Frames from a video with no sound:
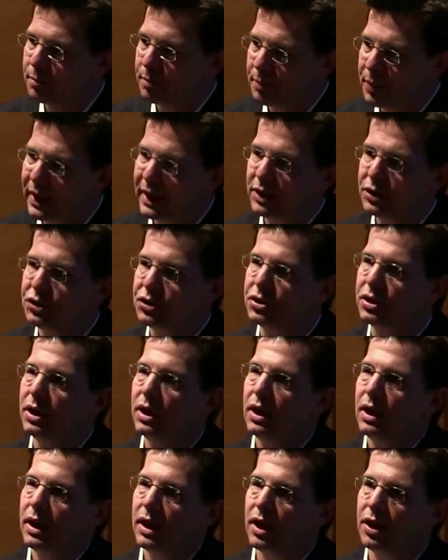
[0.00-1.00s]
pinch
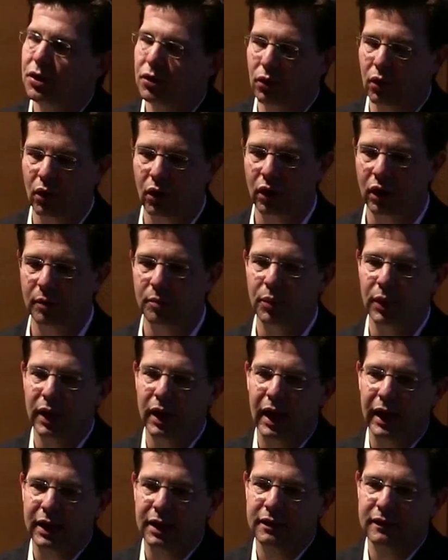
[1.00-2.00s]
in your arm,
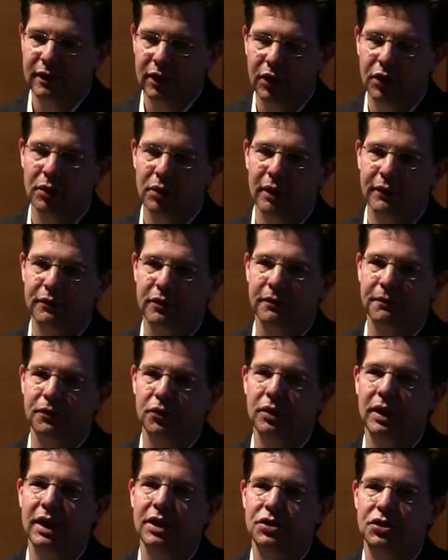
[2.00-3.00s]
but I can tell you after a few
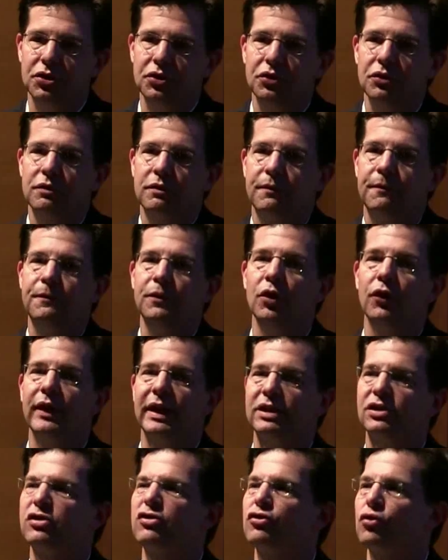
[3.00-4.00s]
days you do feel
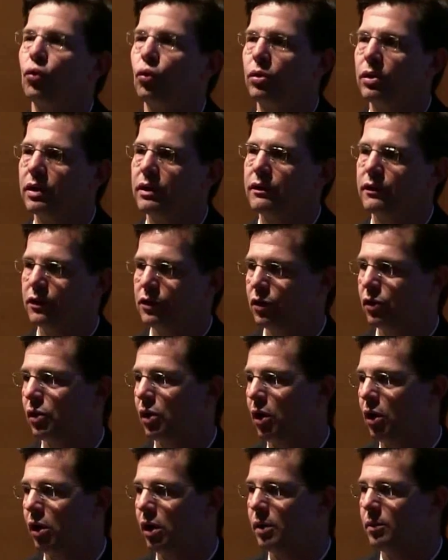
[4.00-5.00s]
that soreness in your
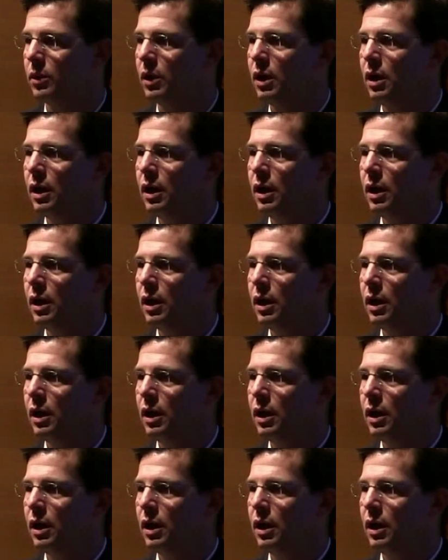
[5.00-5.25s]
arm.